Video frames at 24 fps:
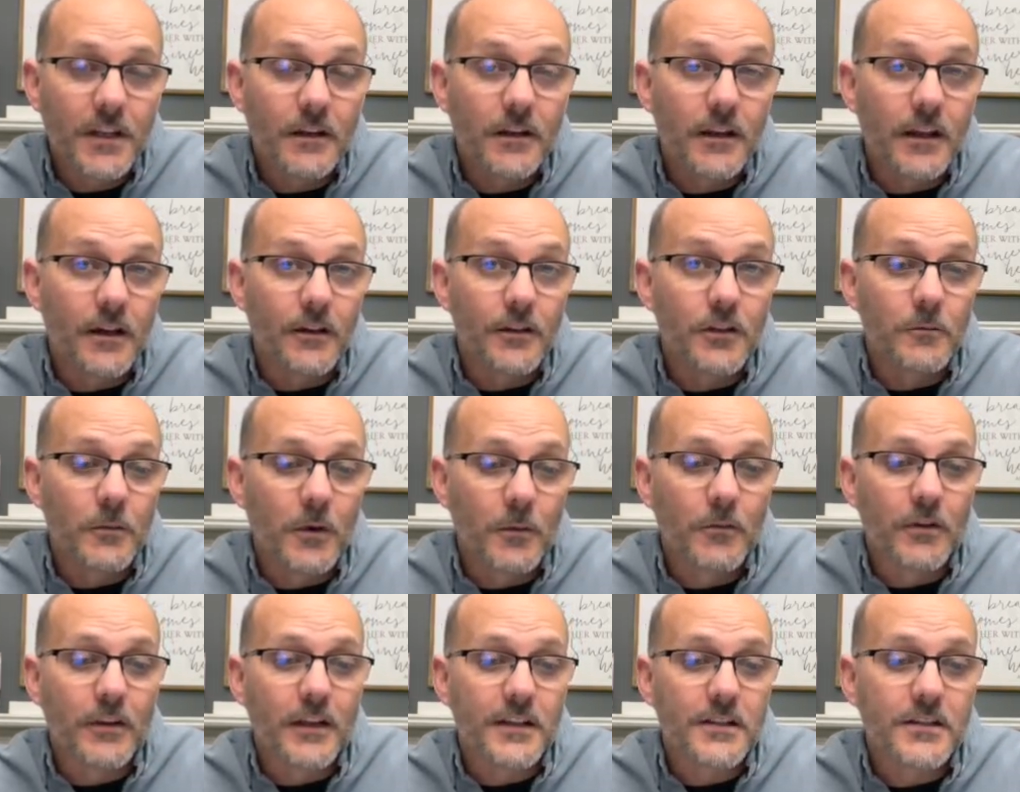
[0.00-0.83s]
Now, you
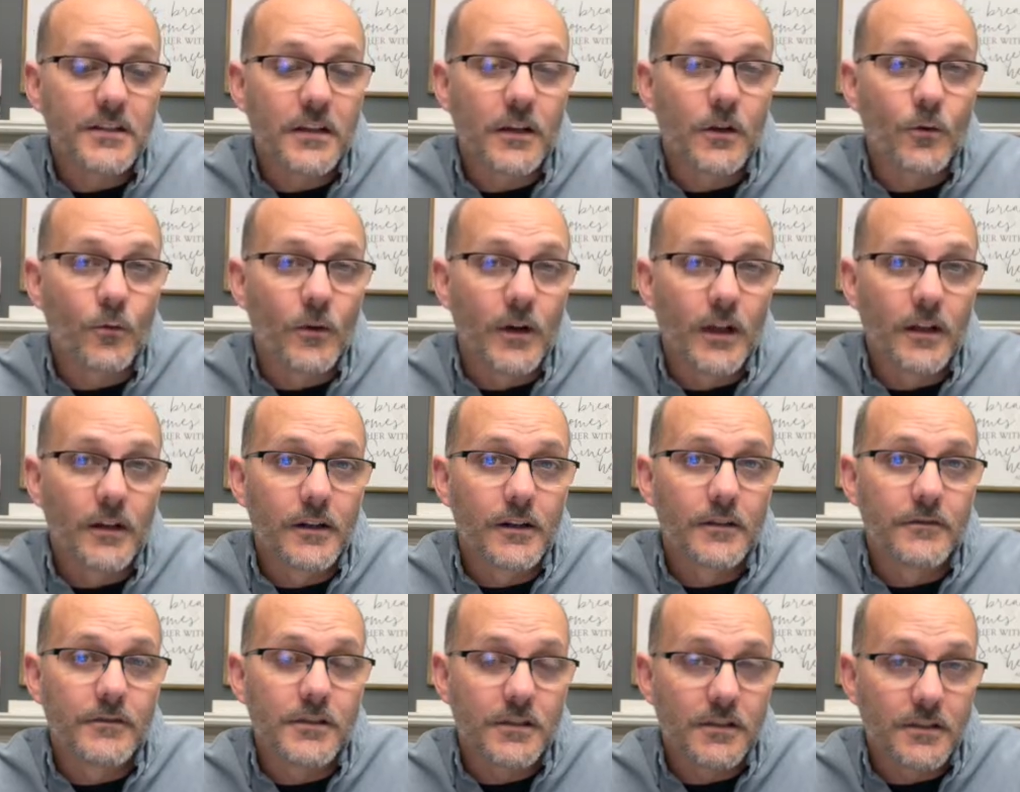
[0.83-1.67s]
remember that set of
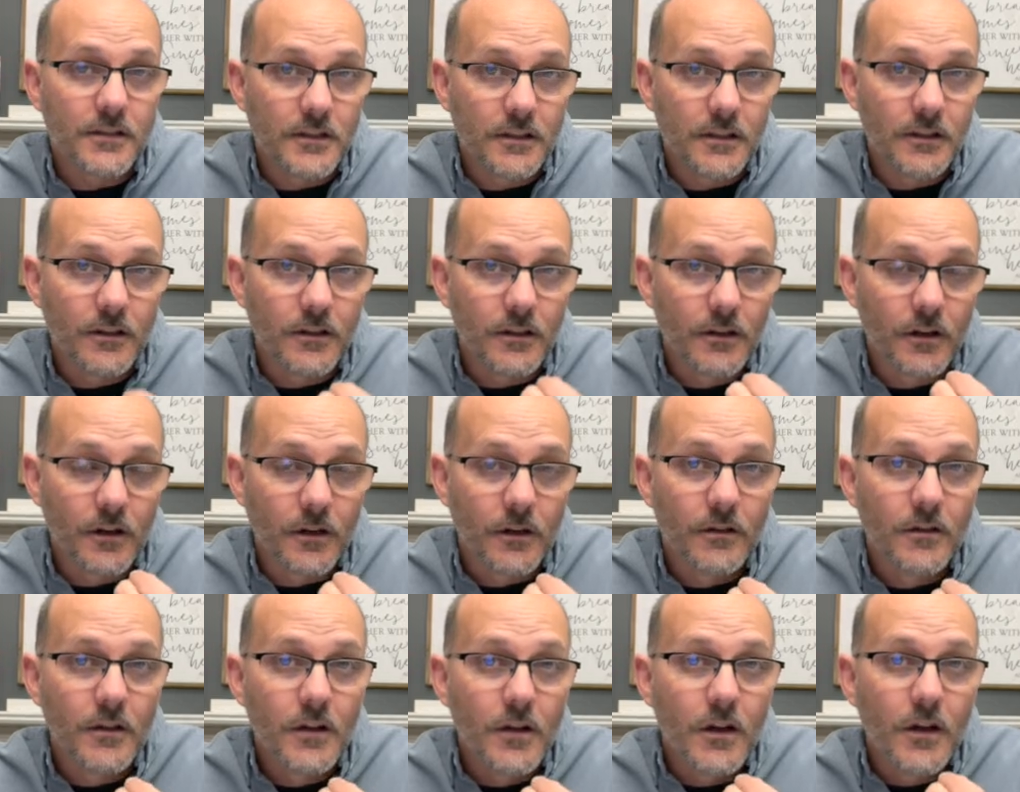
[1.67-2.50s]
relatives that said they're
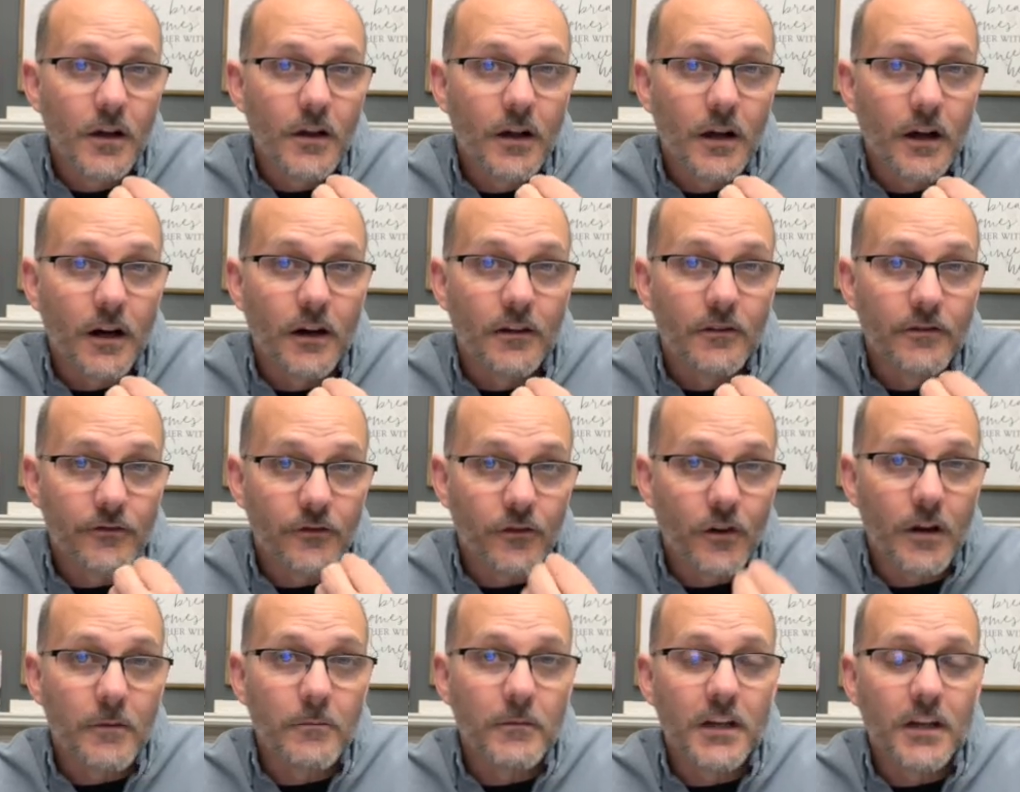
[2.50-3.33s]
going to
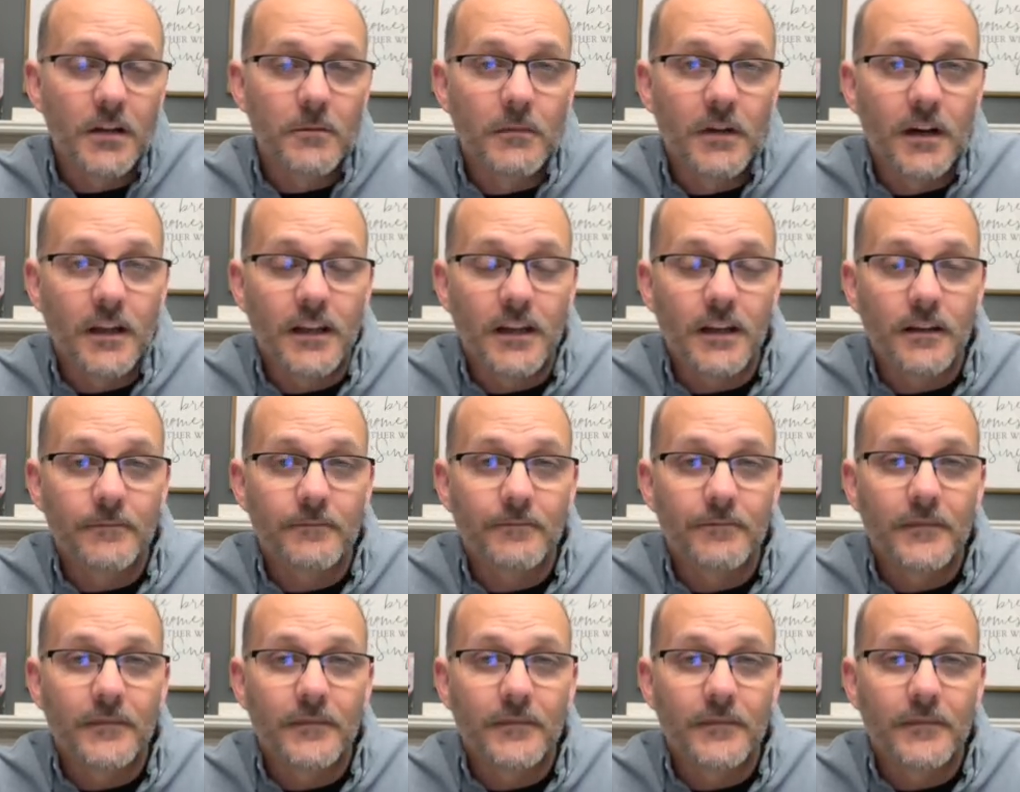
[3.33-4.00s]
front me the money?